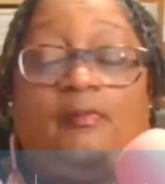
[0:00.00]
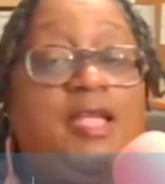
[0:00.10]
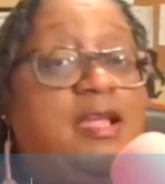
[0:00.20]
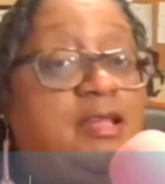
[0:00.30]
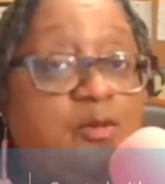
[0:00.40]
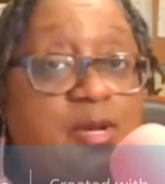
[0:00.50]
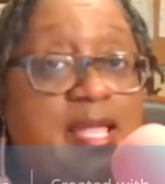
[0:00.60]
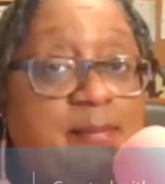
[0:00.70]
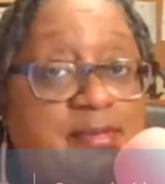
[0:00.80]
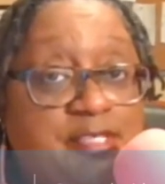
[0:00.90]
And look what
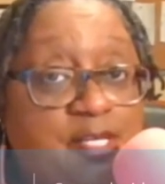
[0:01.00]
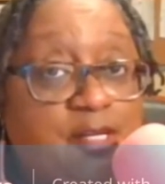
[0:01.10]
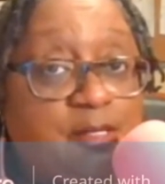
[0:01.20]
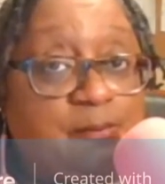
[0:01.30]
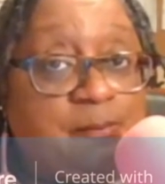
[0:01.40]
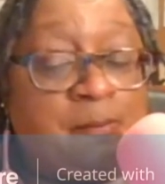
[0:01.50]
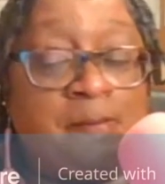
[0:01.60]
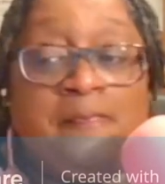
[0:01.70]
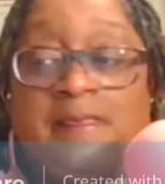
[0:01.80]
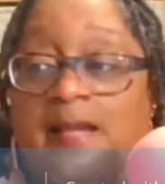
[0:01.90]
happened to her.
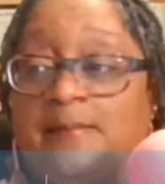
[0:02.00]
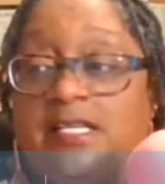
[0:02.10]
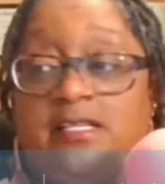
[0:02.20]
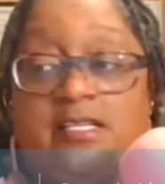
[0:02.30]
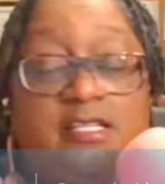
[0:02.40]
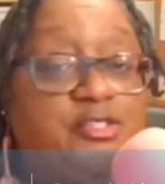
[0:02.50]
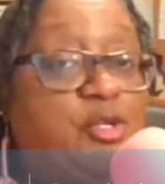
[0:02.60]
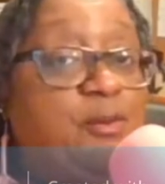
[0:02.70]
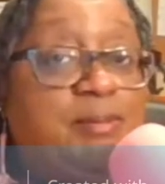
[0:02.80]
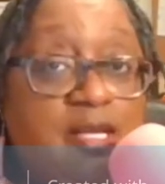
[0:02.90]
I mean, is
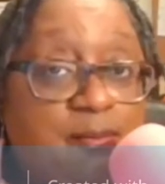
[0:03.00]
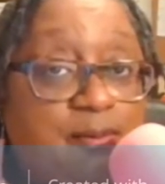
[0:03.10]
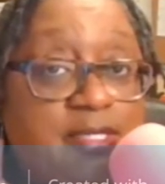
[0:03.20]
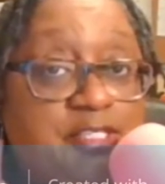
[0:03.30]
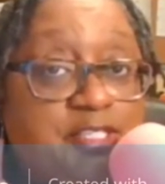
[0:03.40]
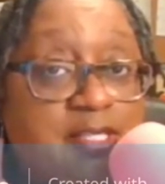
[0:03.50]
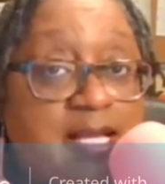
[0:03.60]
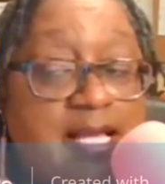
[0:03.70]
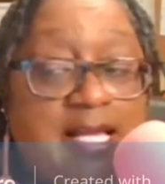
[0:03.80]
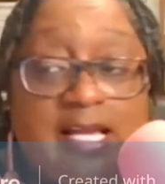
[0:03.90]
your blood pressure
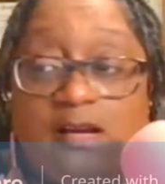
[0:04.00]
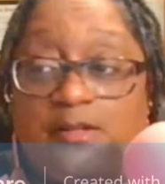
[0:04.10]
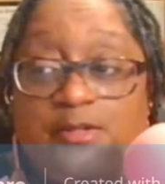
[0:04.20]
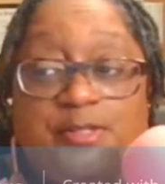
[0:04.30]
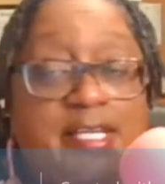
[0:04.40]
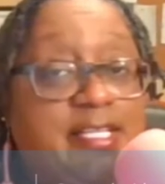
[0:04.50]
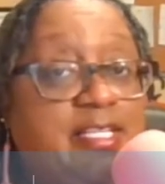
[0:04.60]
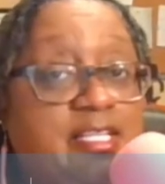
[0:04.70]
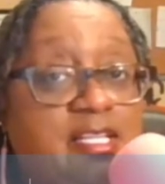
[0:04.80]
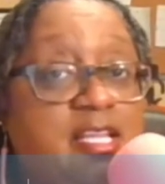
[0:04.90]
high? Are you taking
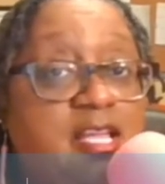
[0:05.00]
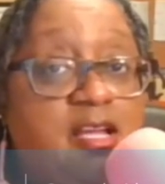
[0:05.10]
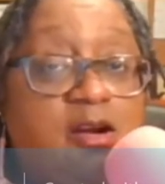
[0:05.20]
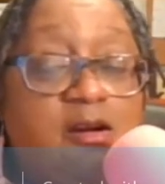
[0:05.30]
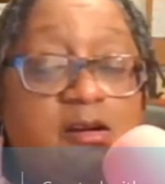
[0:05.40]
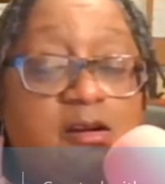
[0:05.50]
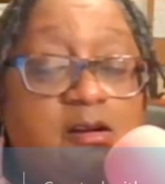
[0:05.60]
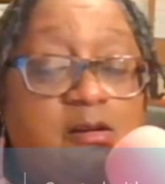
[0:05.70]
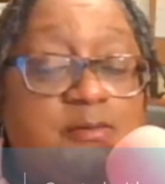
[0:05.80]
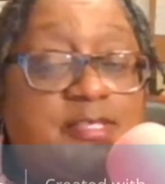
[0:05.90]
any
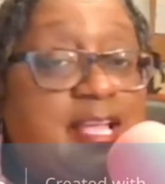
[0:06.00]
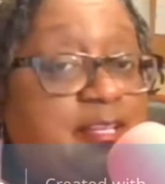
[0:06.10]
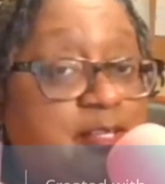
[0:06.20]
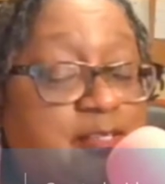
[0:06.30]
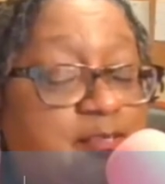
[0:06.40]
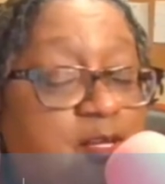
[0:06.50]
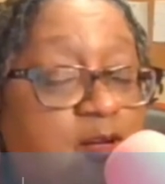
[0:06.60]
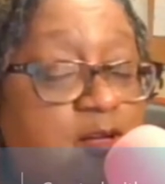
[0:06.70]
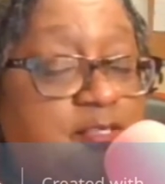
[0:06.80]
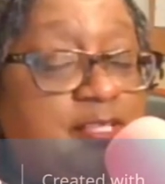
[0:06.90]
uh, psych
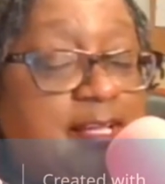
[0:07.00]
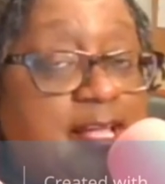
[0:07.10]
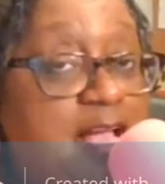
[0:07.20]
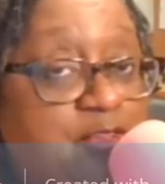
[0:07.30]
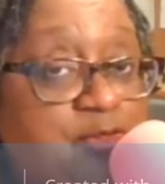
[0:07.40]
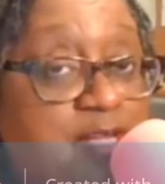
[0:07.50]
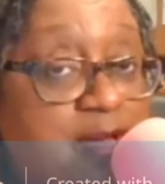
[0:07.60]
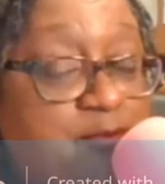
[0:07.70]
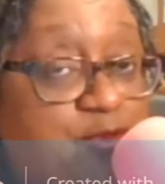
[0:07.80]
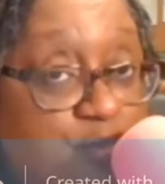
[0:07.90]
uh, psychiatry
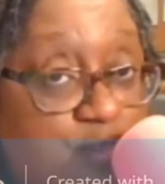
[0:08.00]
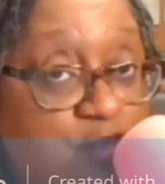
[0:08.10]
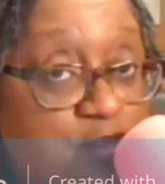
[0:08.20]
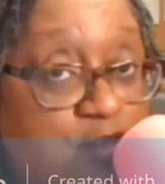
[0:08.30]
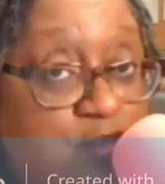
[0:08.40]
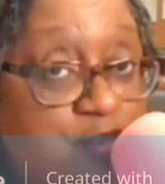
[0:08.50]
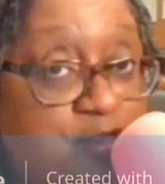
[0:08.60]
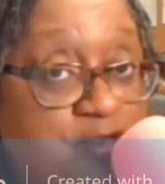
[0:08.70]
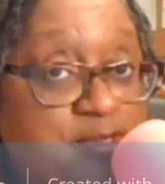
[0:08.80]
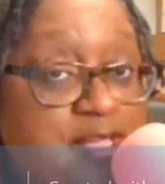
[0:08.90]
type
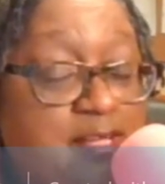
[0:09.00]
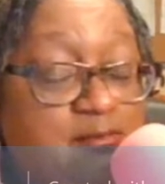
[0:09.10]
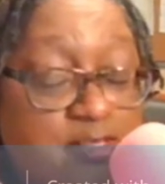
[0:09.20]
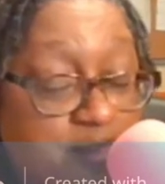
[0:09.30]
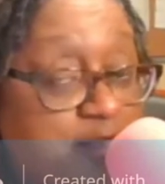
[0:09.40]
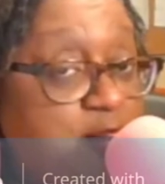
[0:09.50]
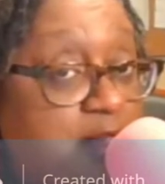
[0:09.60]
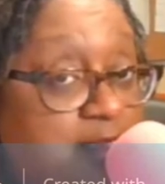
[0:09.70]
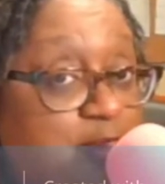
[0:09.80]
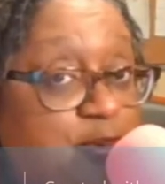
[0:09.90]
drugs or psych
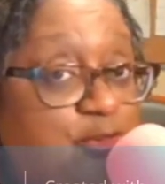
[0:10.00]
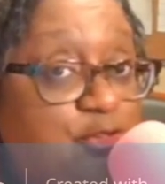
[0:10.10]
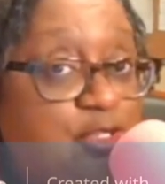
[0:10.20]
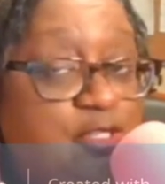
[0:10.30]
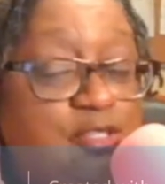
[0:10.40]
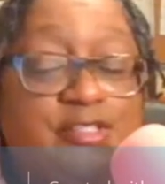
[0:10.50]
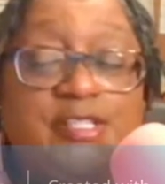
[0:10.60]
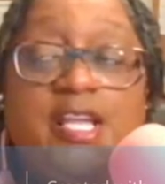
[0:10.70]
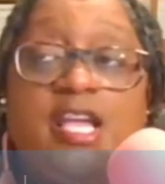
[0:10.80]
psychological drugs?